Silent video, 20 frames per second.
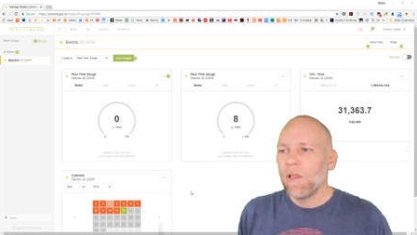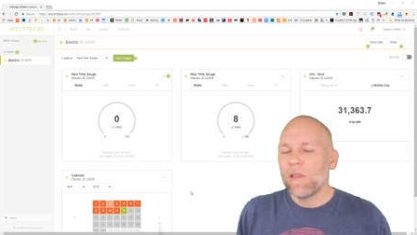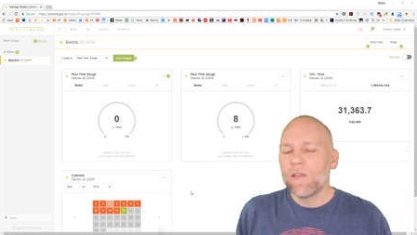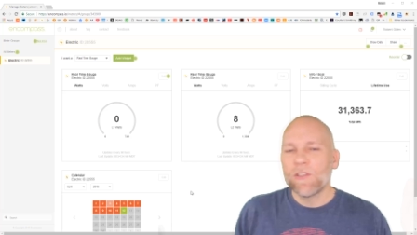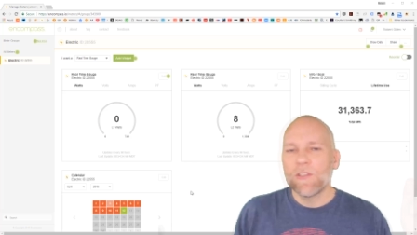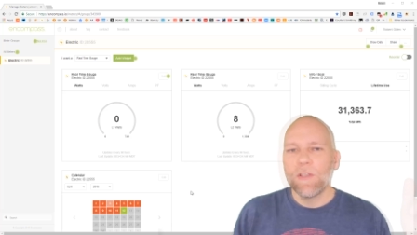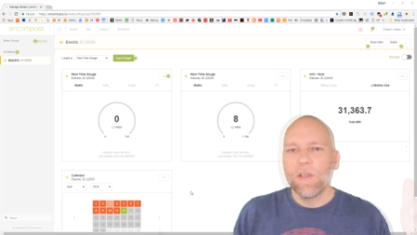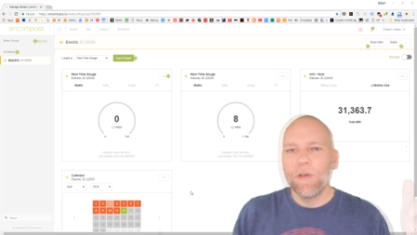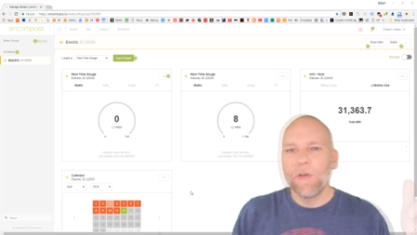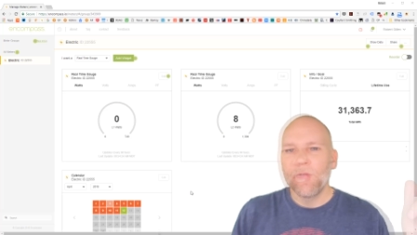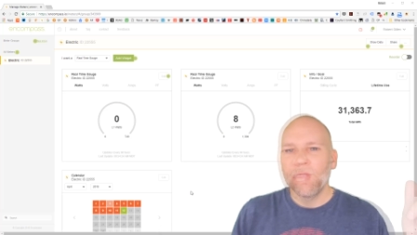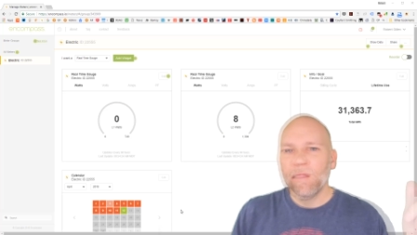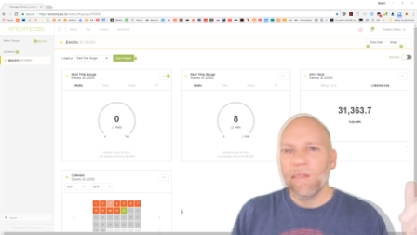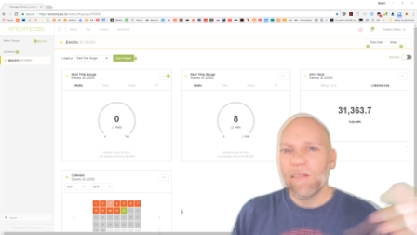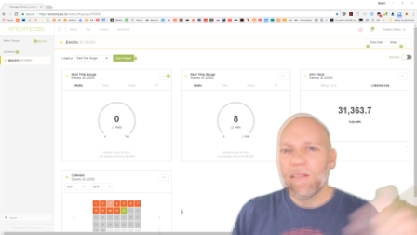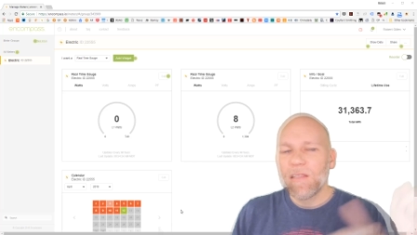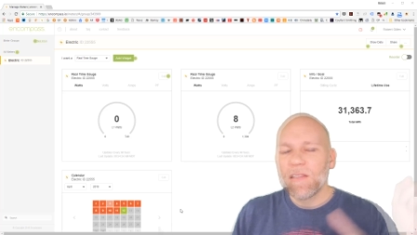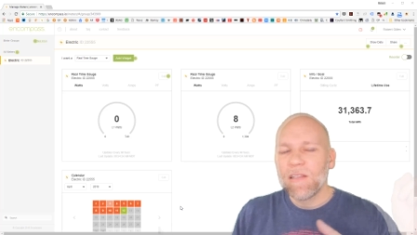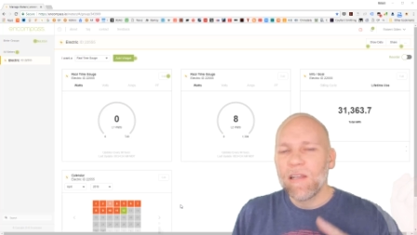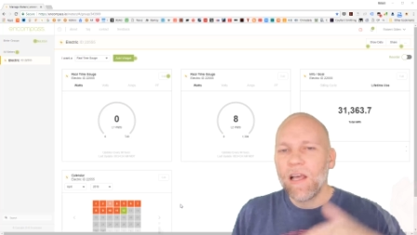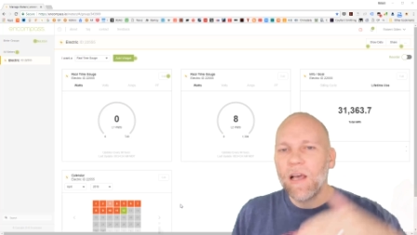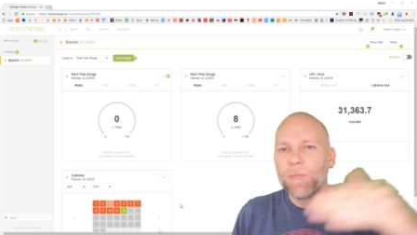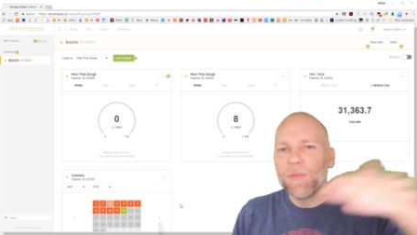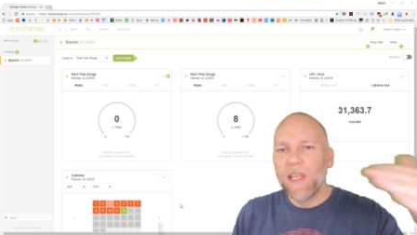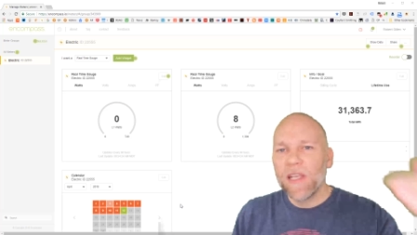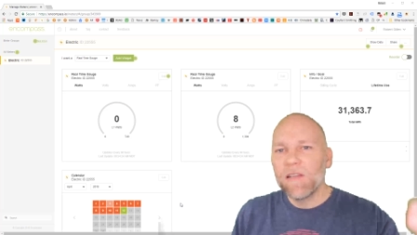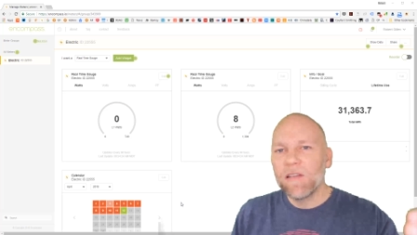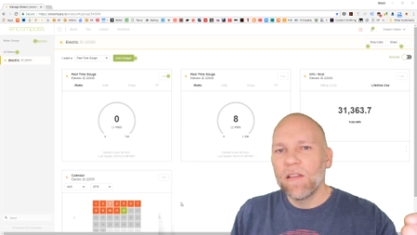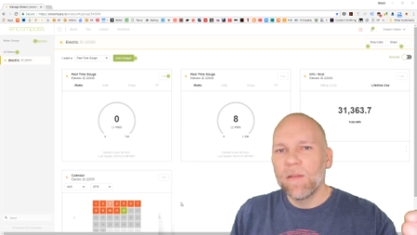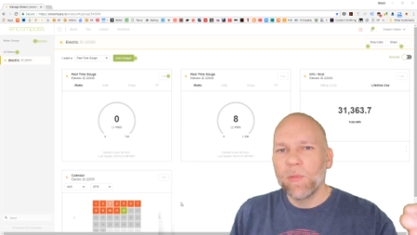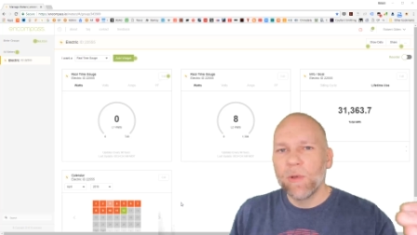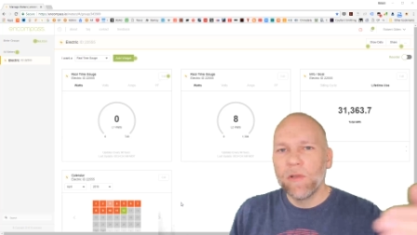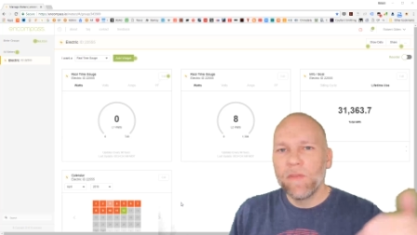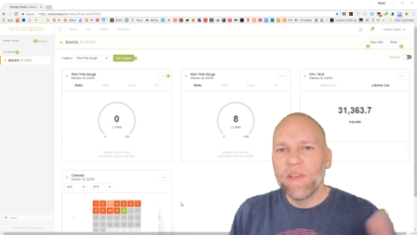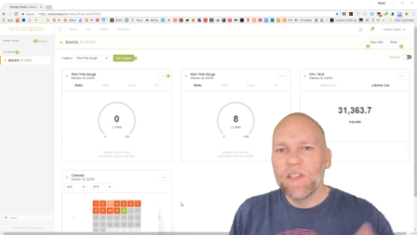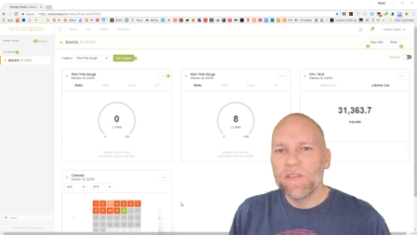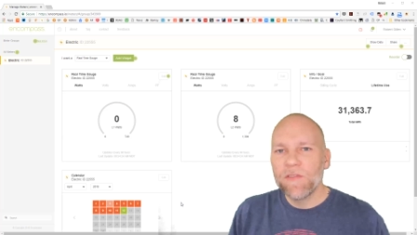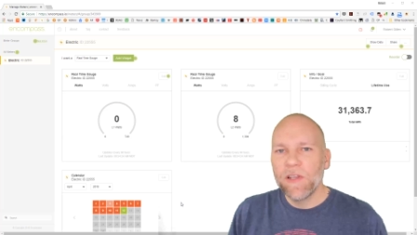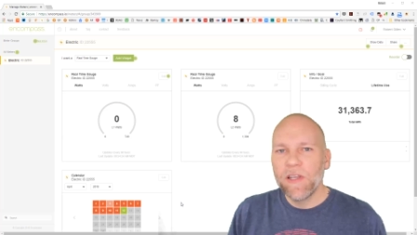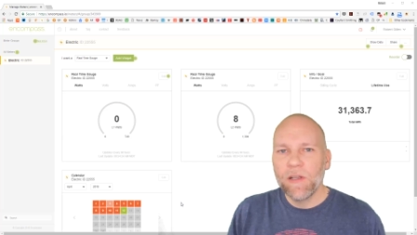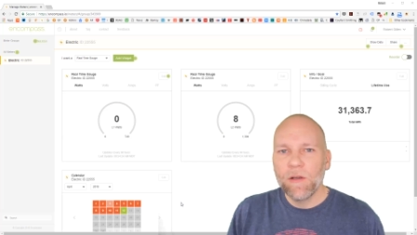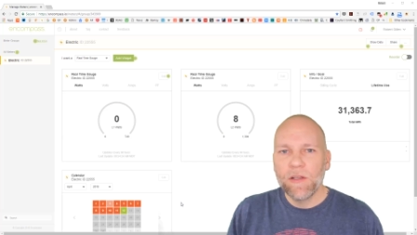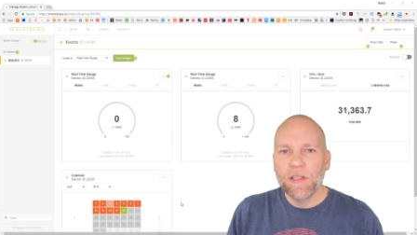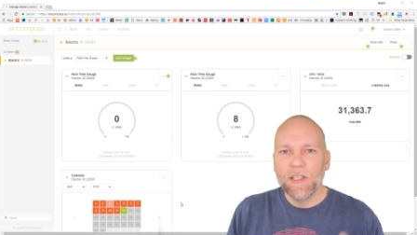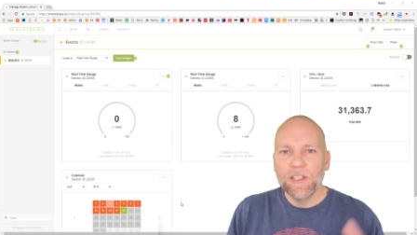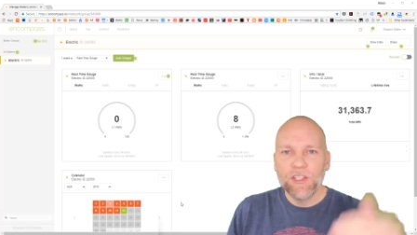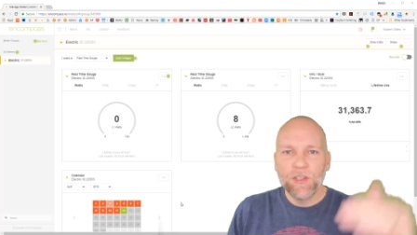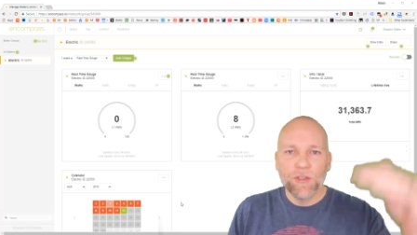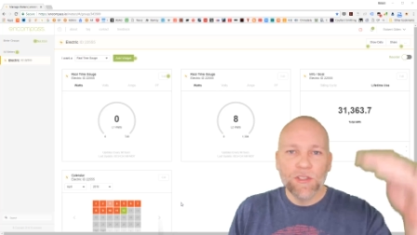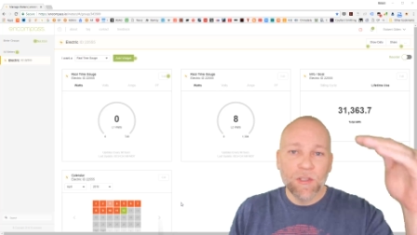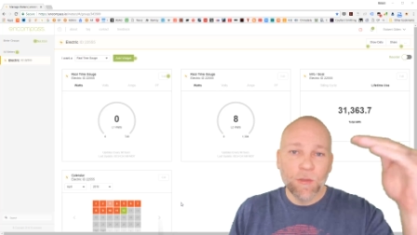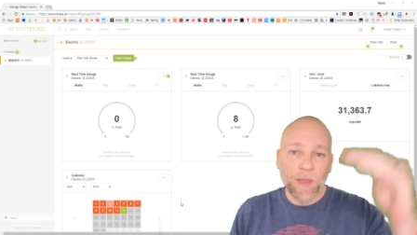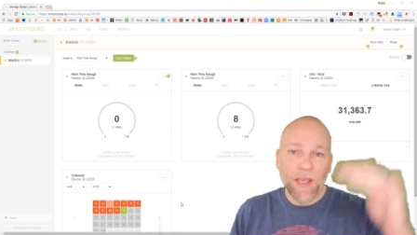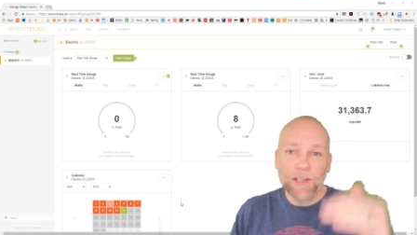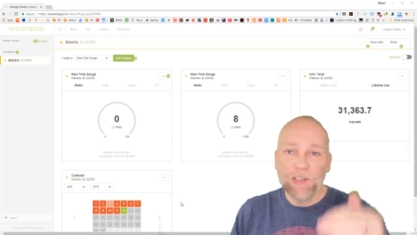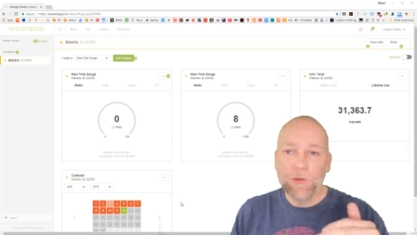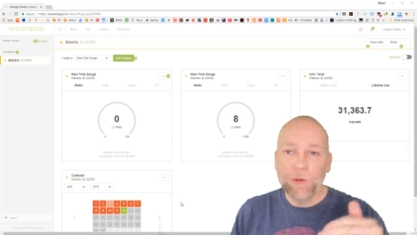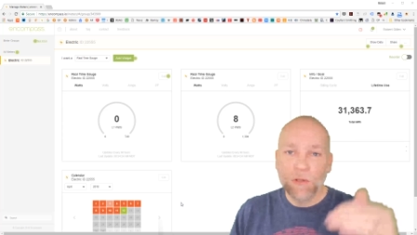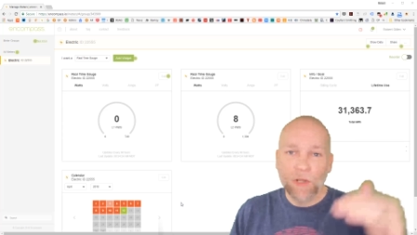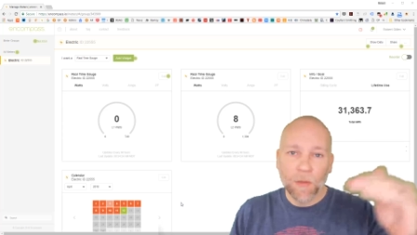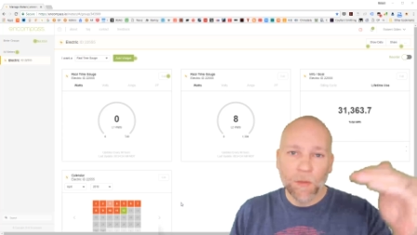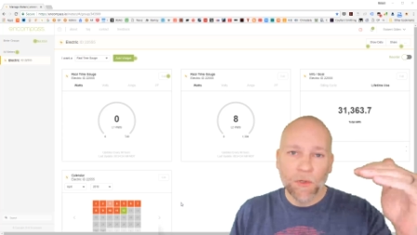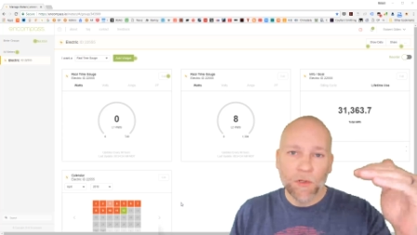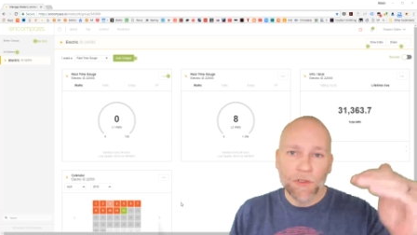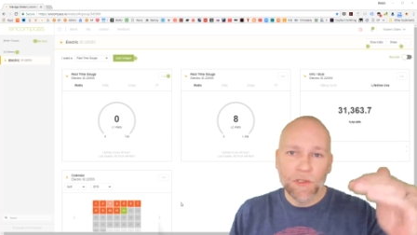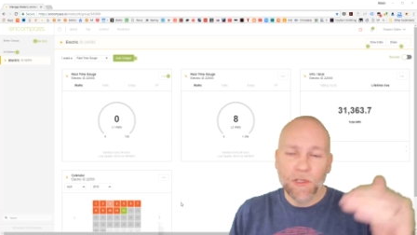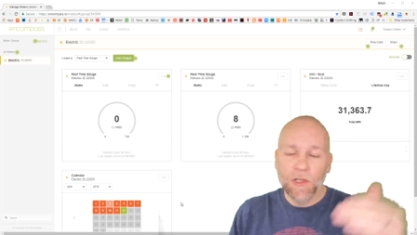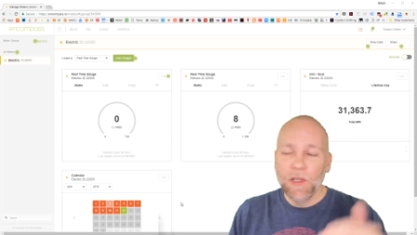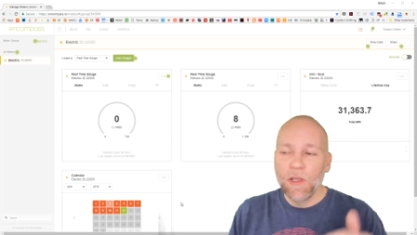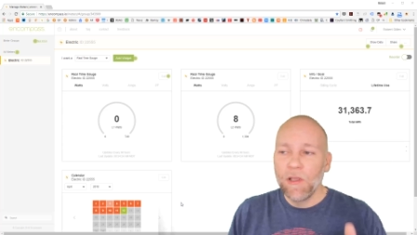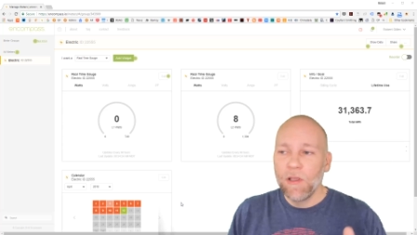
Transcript: So this is an update to the previous video to get you some actual numbers